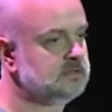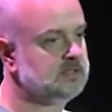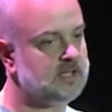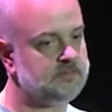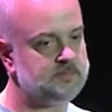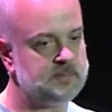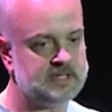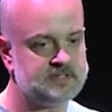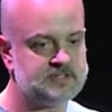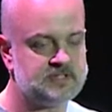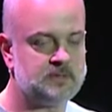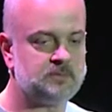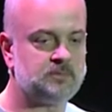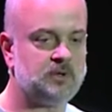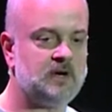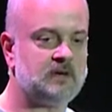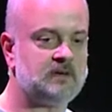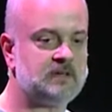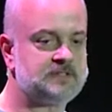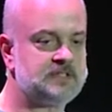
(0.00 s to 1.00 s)
I've made some
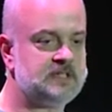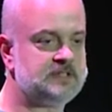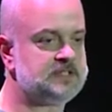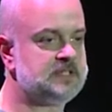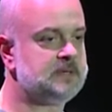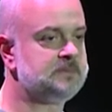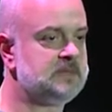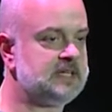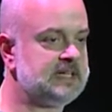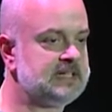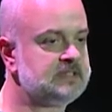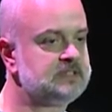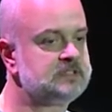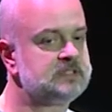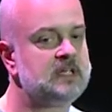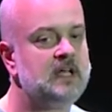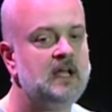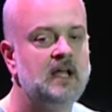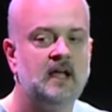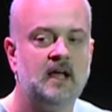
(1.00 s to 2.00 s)
progress on some things.
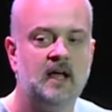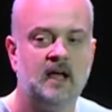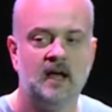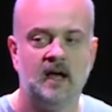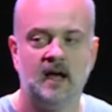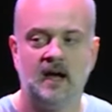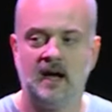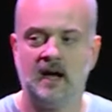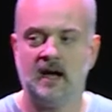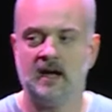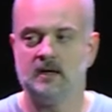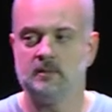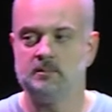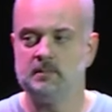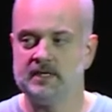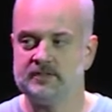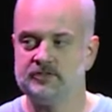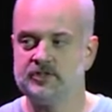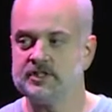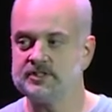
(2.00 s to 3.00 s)
Uh,
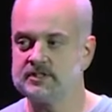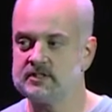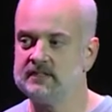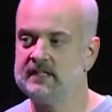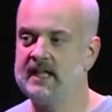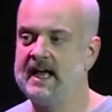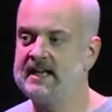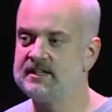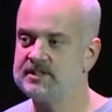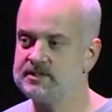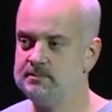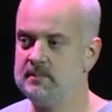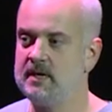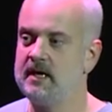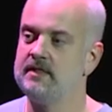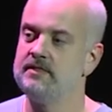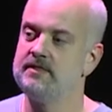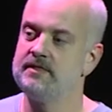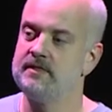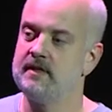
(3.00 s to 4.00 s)
but just last
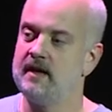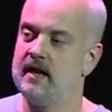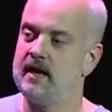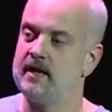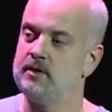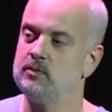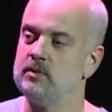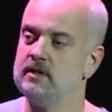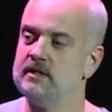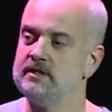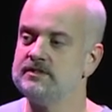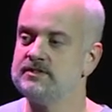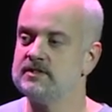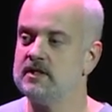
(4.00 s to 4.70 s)
month, I was